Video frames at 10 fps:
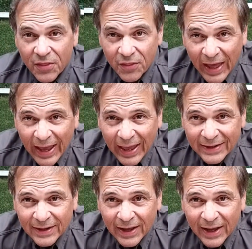
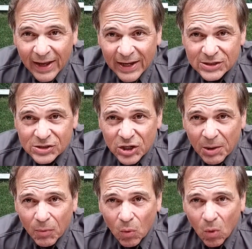That is the
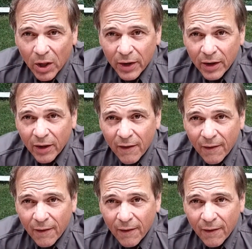number one